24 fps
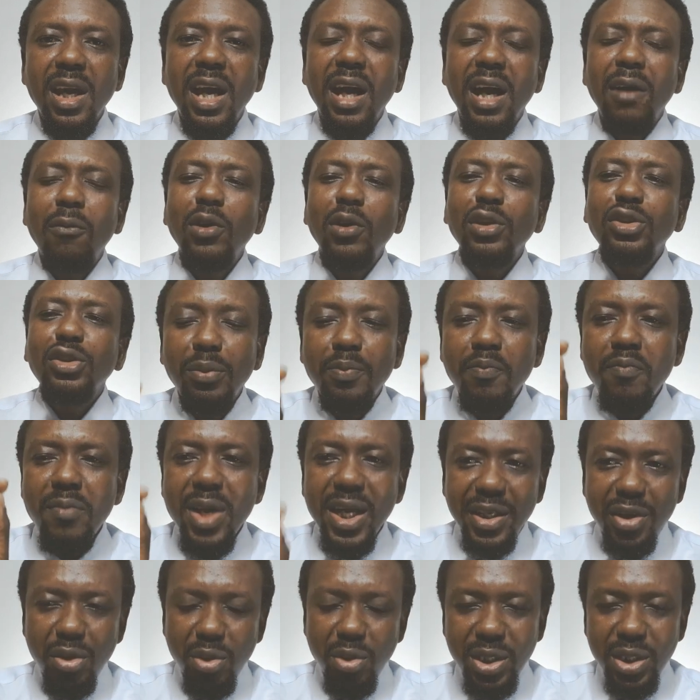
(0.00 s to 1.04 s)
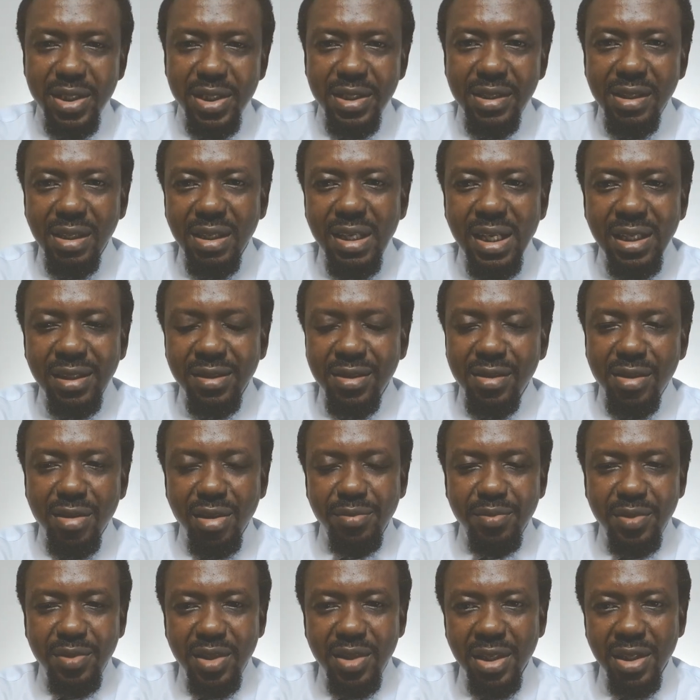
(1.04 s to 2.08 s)
I want to make you understand
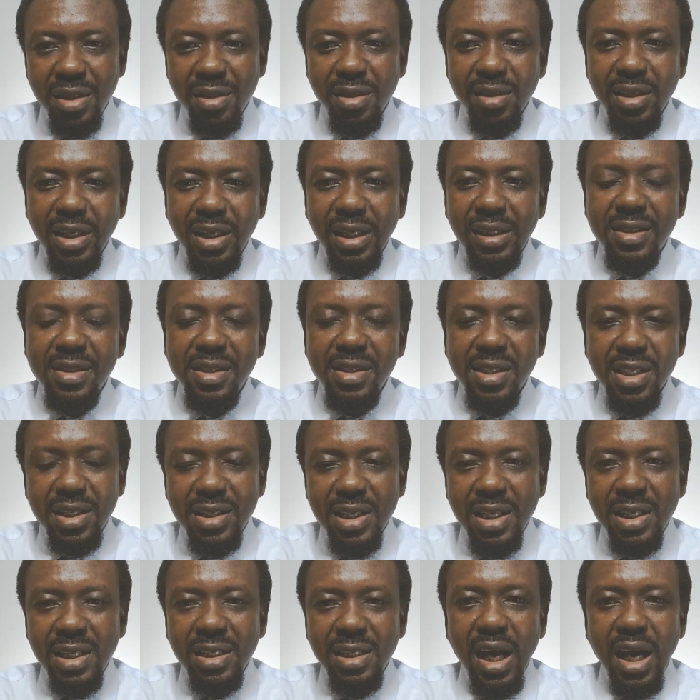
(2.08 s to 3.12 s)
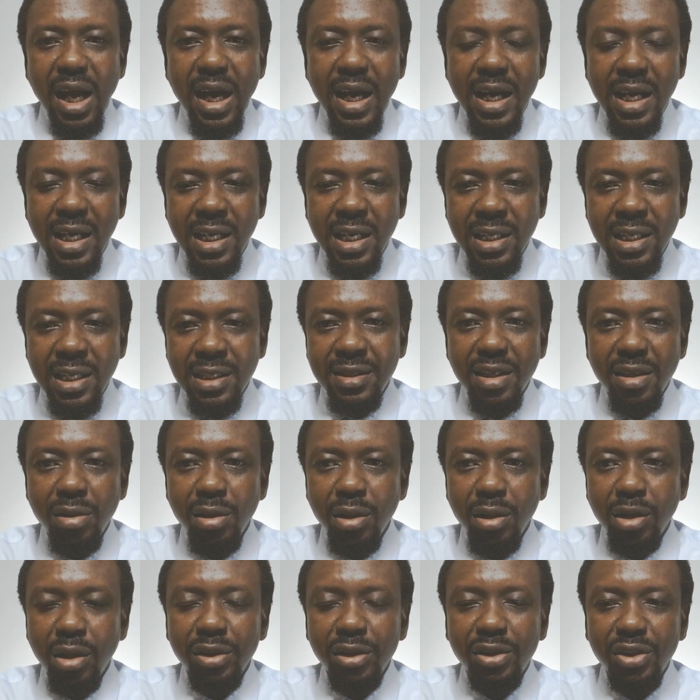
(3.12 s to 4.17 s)
something, that Satan has a
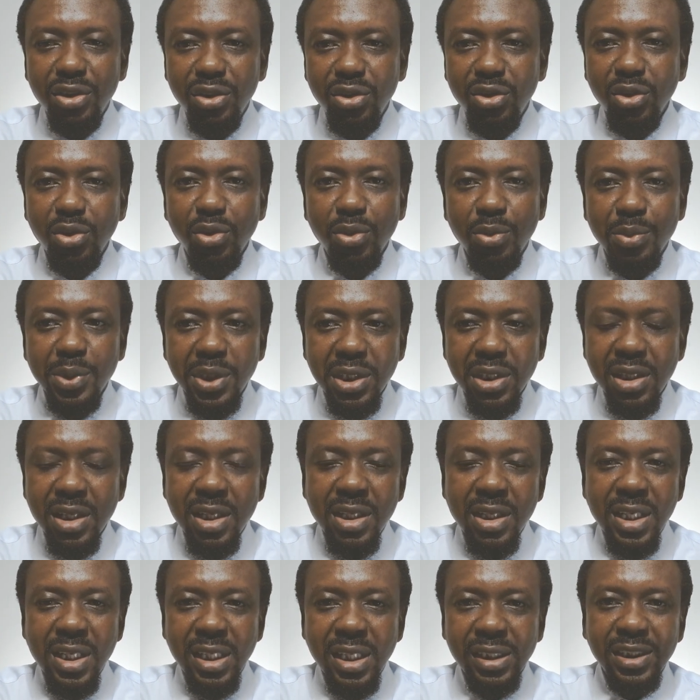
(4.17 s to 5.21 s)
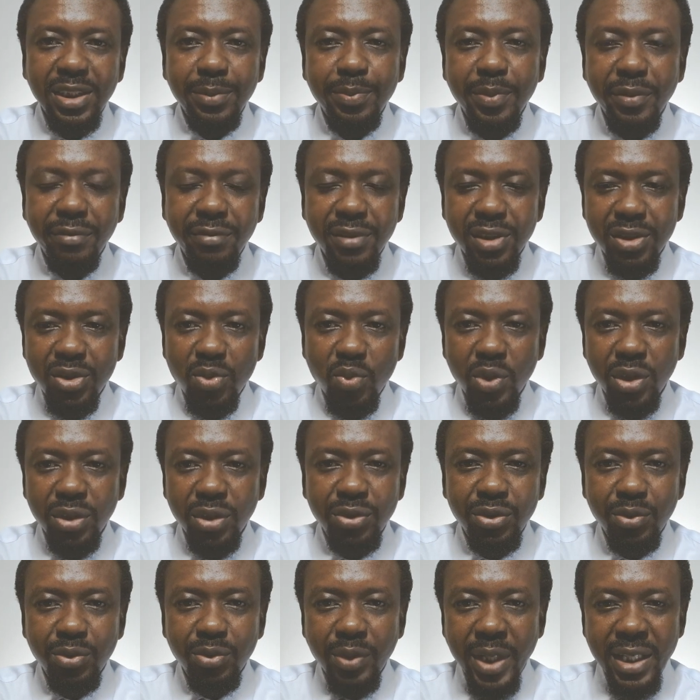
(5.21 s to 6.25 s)
lot to do with the leadership of this
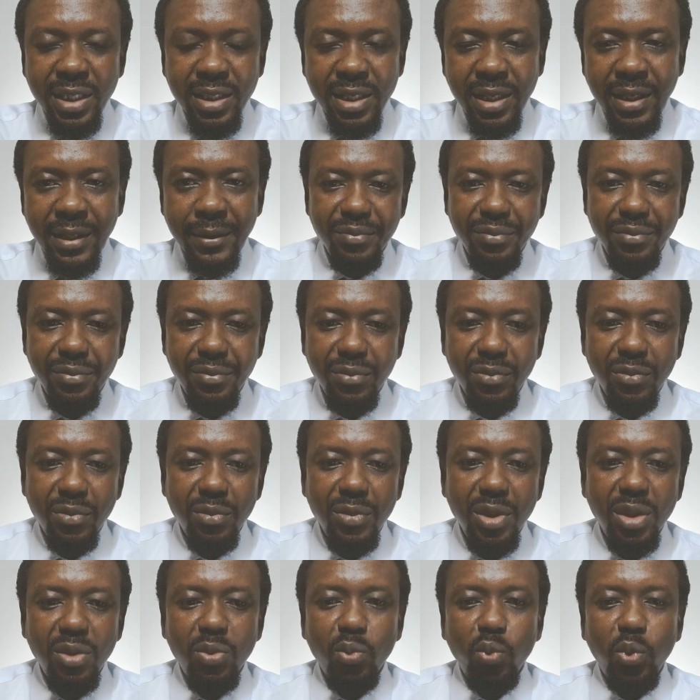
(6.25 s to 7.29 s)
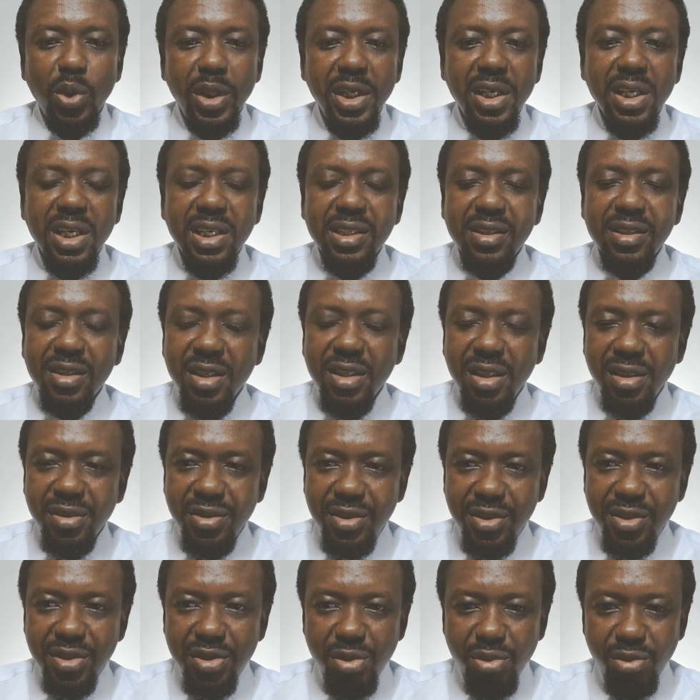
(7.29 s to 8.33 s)
world right now. And we as
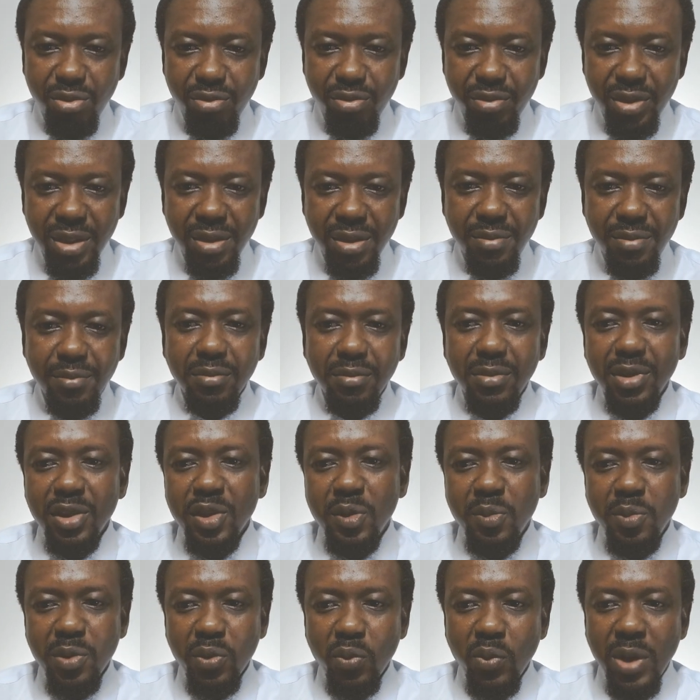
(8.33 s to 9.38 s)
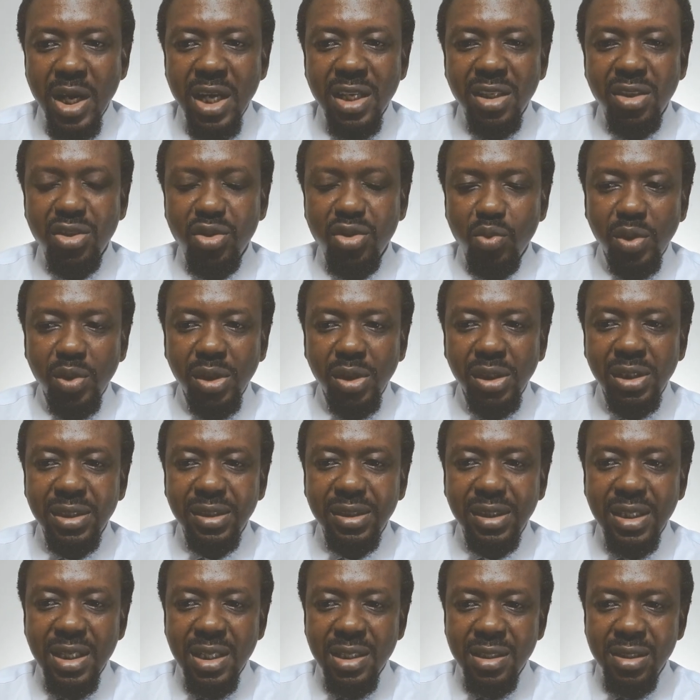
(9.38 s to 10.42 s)
God's children must be wise to
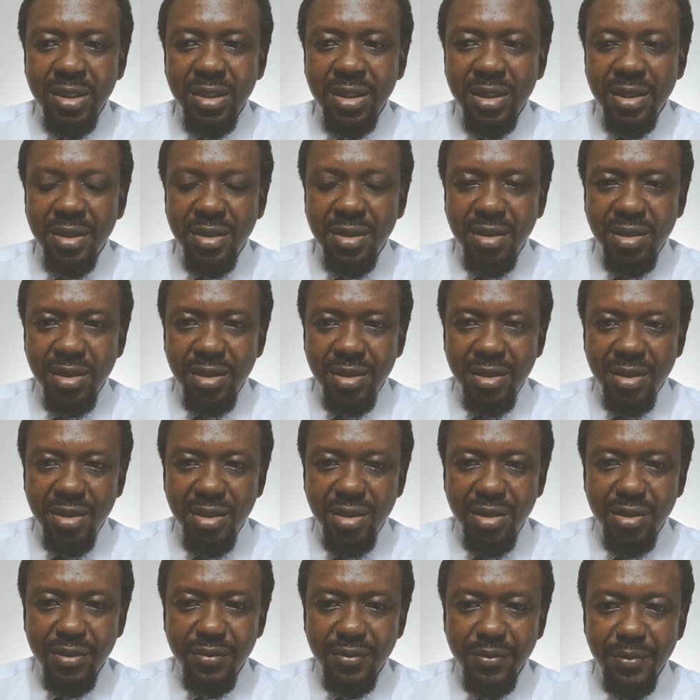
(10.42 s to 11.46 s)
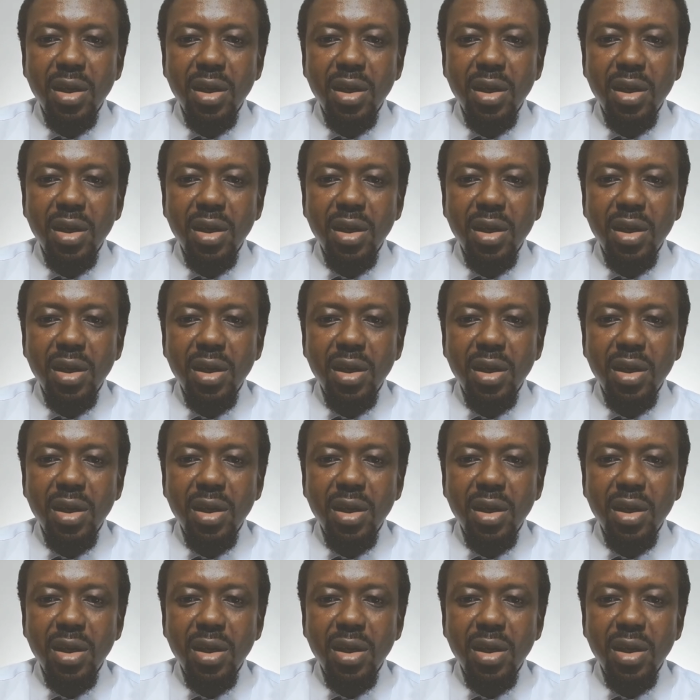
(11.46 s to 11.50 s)
understand these things.